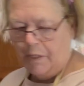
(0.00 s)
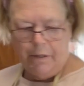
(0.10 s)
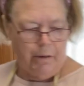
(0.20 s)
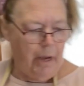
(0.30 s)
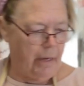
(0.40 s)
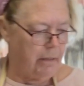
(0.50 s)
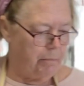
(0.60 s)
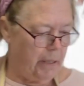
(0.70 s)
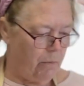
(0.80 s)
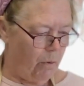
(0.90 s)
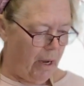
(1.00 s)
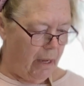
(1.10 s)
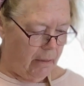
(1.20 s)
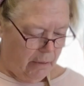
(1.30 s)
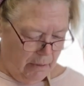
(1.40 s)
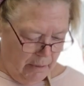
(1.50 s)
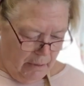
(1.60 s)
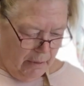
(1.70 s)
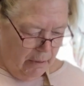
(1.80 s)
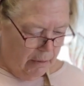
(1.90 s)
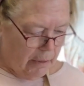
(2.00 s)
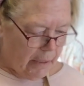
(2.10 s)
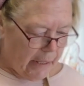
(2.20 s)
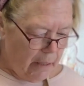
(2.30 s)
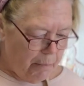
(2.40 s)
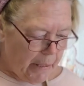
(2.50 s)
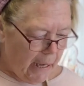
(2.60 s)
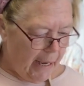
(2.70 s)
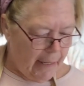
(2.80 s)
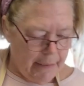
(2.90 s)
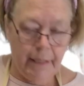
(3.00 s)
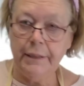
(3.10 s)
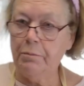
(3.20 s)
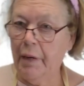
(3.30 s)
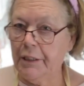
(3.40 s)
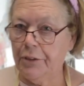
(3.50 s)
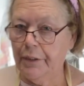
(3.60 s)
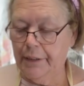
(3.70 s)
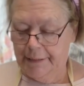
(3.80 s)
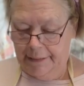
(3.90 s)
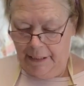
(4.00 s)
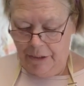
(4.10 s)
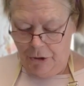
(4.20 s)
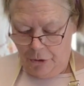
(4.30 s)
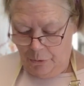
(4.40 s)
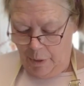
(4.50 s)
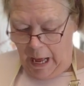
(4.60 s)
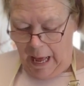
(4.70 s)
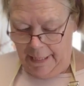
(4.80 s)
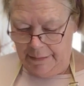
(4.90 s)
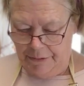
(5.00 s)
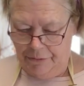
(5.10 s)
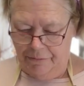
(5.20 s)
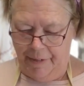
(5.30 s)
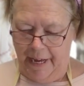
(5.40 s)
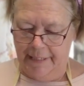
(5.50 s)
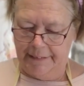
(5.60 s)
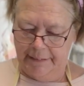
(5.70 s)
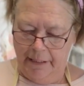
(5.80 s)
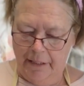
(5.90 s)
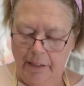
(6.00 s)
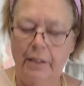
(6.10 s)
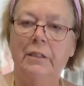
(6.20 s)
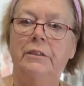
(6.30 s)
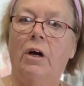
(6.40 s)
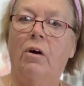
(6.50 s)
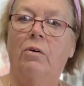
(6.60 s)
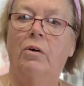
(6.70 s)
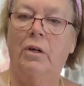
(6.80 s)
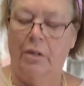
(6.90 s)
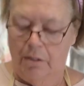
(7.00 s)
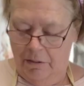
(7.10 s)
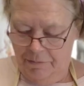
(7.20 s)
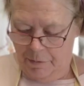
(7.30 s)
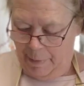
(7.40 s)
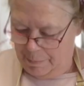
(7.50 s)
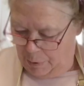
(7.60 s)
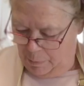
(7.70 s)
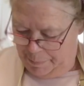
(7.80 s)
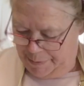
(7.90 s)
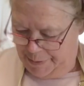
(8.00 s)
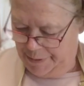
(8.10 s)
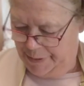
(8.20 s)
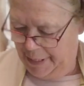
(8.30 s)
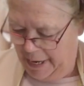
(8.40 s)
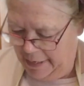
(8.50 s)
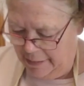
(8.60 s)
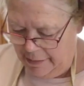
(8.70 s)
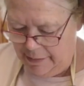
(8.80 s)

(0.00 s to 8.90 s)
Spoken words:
All right, meanwhile, you keep an eye on this, make sure it doesn't get too hot too fast. So for my purposes today,